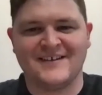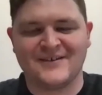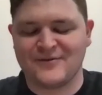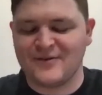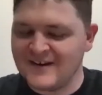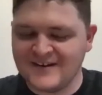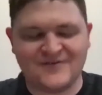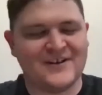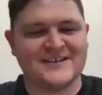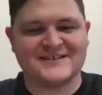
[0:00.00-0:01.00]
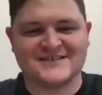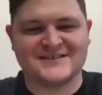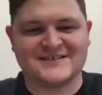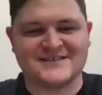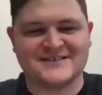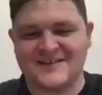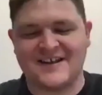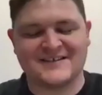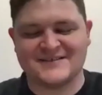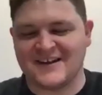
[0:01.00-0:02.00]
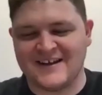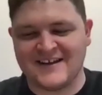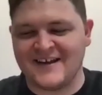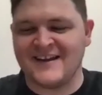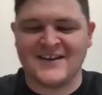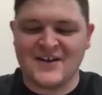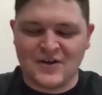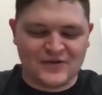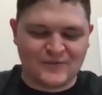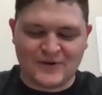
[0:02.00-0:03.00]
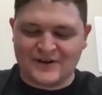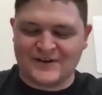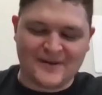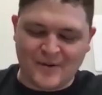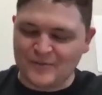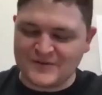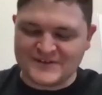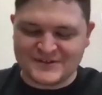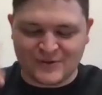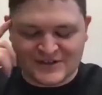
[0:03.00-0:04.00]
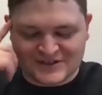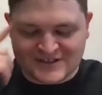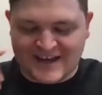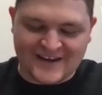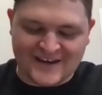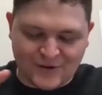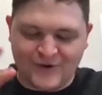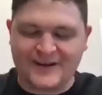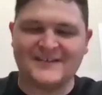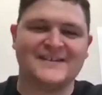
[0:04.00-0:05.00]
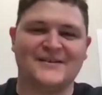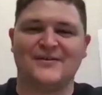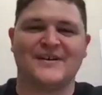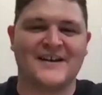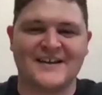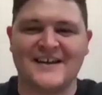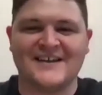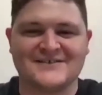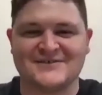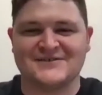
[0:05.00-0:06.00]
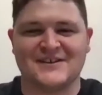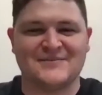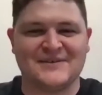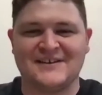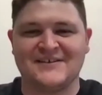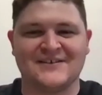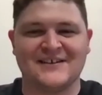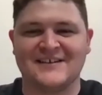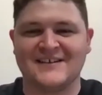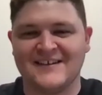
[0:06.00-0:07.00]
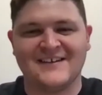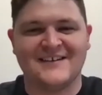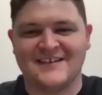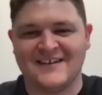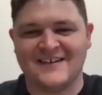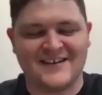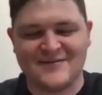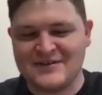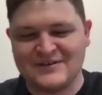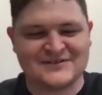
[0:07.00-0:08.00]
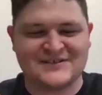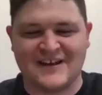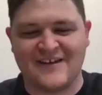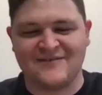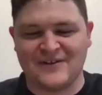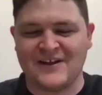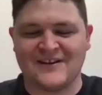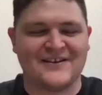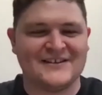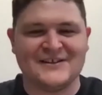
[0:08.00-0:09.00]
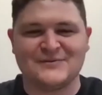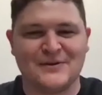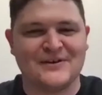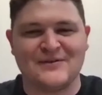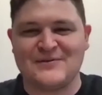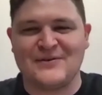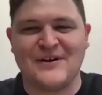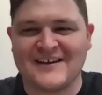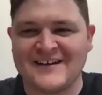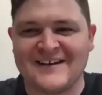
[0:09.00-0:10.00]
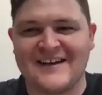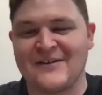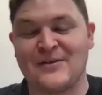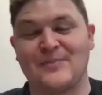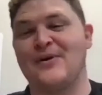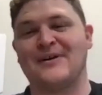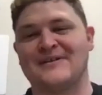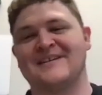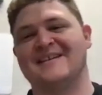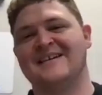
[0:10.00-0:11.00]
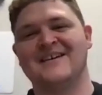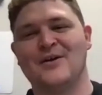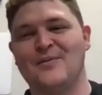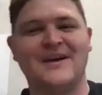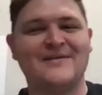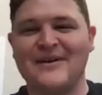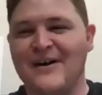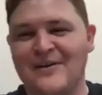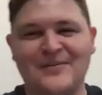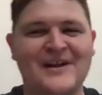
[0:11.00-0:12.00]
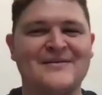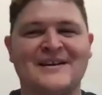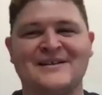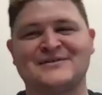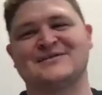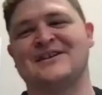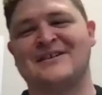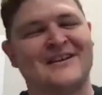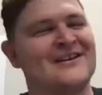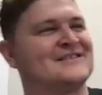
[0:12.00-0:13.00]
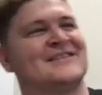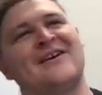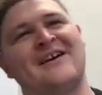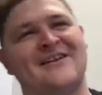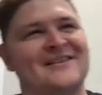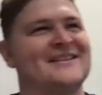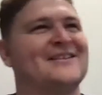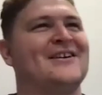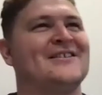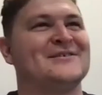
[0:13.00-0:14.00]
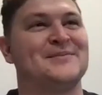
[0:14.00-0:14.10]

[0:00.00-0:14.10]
Great advice. See, that's, I when I came up with these questions, I had no idea what kind of answers I'd be hearing. And I mean, I feel like on each one of them, you're knocking it out of the park. That maybe all the plant managers, they're going to all say, oh, I already know all this.